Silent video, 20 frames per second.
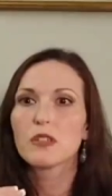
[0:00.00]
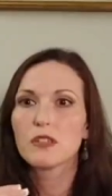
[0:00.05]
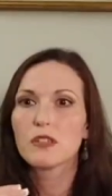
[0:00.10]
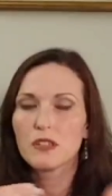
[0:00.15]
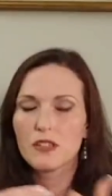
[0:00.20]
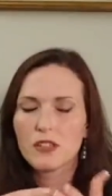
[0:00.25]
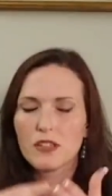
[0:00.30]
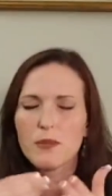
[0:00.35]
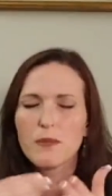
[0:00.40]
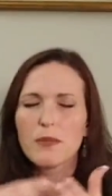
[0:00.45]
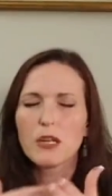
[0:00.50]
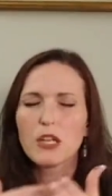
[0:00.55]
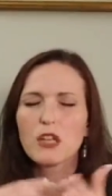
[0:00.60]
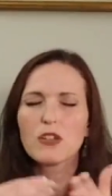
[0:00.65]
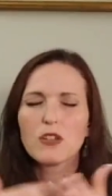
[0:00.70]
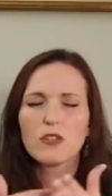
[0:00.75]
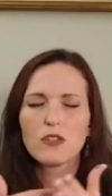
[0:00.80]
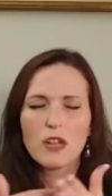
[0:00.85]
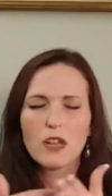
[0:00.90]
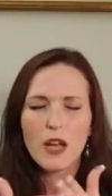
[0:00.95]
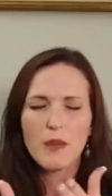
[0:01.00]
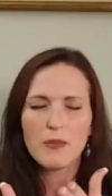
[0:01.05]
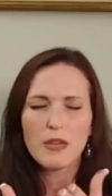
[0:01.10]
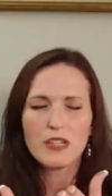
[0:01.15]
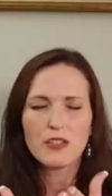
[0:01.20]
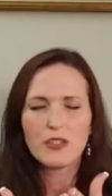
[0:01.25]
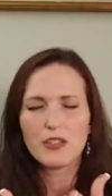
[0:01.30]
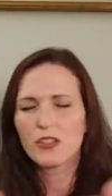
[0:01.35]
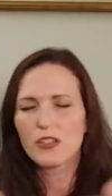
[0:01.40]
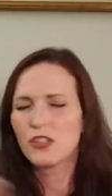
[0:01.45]
because there's a miracle
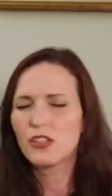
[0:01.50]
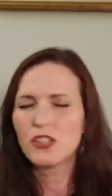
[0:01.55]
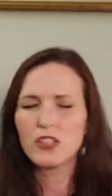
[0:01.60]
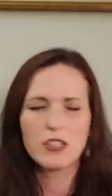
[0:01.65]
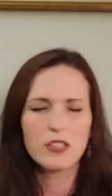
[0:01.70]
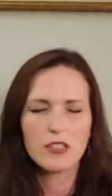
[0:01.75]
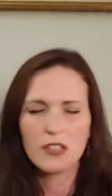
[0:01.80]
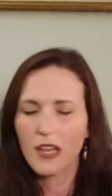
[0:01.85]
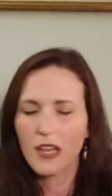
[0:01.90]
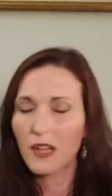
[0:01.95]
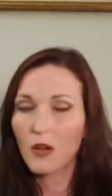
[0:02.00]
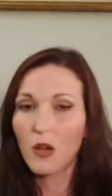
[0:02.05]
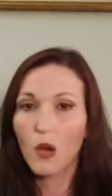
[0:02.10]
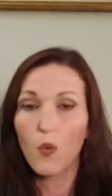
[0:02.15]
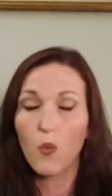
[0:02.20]
coming. So she's like,